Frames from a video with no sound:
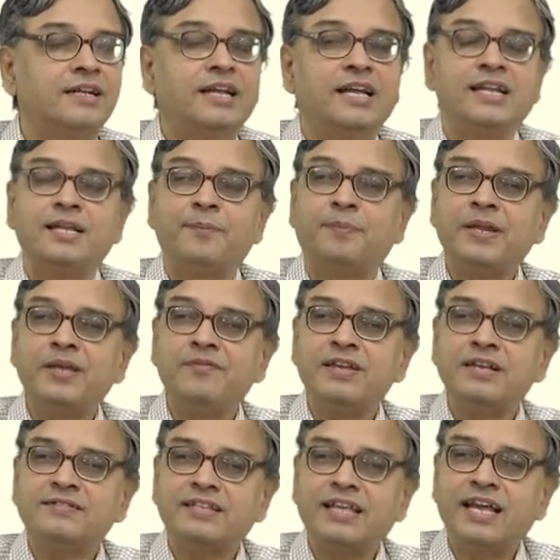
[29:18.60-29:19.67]
In the
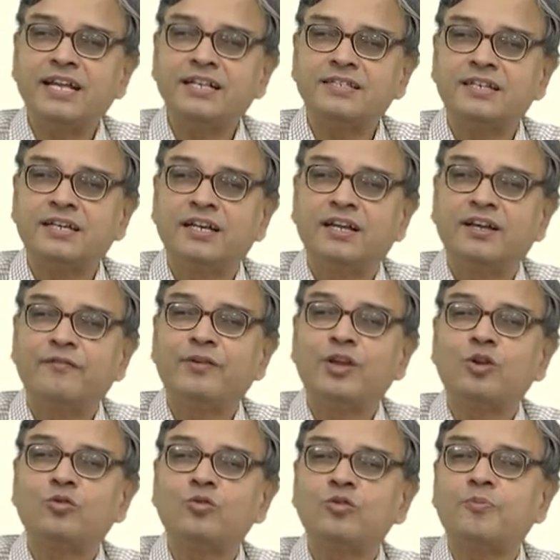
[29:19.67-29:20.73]
previous case,
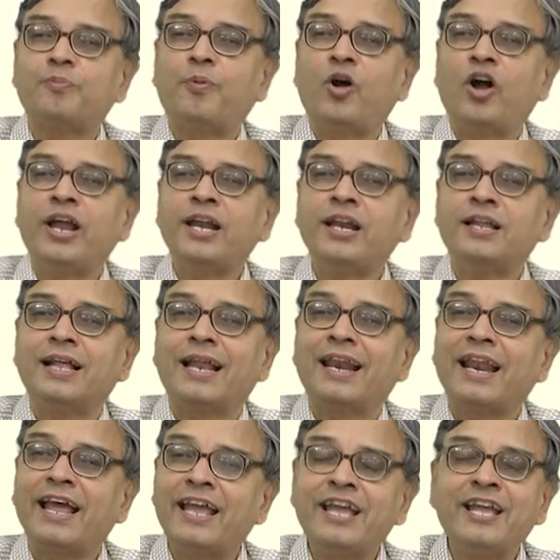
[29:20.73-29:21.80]
we took point
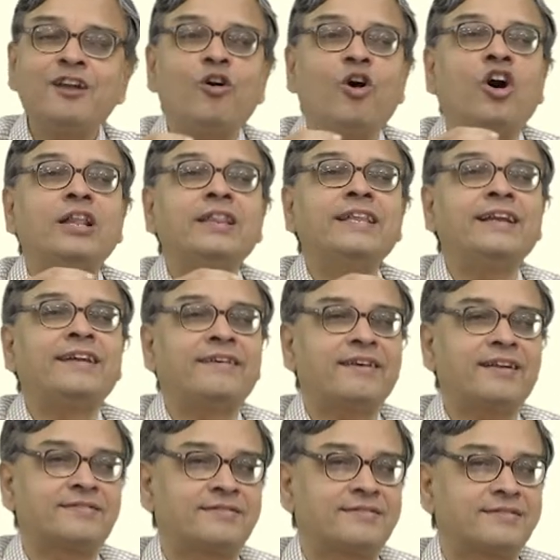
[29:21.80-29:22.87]
lying on the
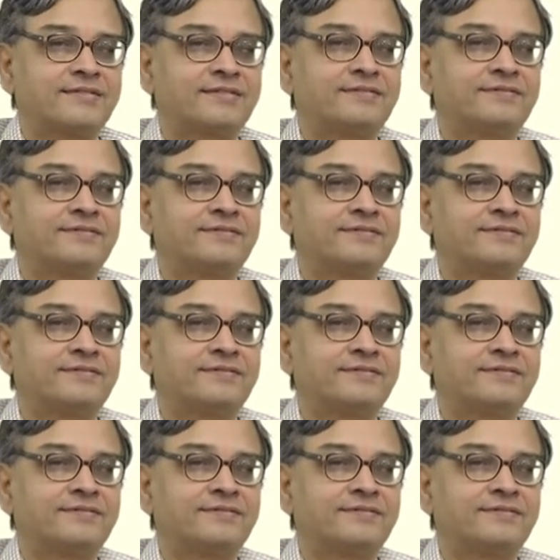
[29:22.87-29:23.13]
truss.